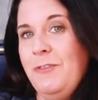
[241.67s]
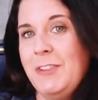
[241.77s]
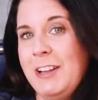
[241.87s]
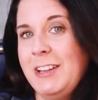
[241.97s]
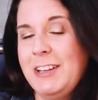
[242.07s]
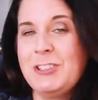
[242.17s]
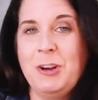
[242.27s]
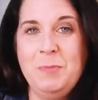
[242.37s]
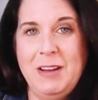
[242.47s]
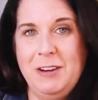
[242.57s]
their feelings
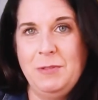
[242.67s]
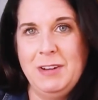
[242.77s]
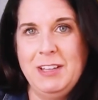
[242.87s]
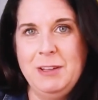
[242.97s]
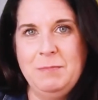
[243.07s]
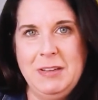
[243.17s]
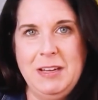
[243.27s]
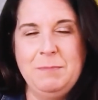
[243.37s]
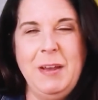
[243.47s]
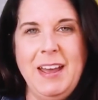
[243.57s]
or be really
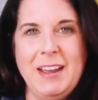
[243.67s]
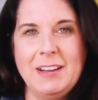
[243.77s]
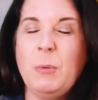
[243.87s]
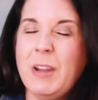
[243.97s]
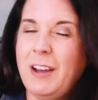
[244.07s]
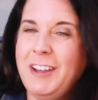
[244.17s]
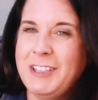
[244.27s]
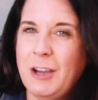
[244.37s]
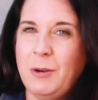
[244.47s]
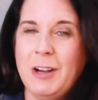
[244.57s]
mean back. But we
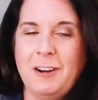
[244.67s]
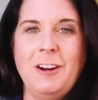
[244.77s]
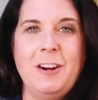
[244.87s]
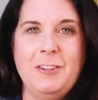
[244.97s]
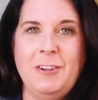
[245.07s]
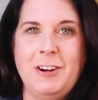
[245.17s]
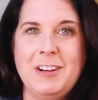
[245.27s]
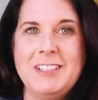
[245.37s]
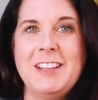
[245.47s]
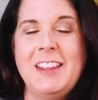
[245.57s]
all know in our heart of
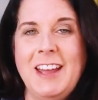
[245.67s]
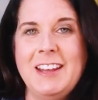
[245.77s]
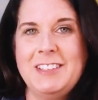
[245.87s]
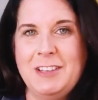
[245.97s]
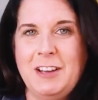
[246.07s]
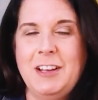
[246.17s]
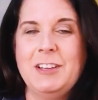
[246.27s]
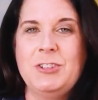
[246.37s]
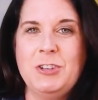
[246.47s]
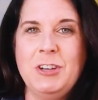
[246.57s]
hearts that's
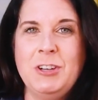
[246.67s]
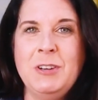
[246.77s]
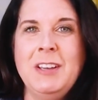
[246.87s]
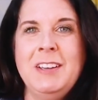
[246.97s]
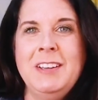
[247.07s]
not true.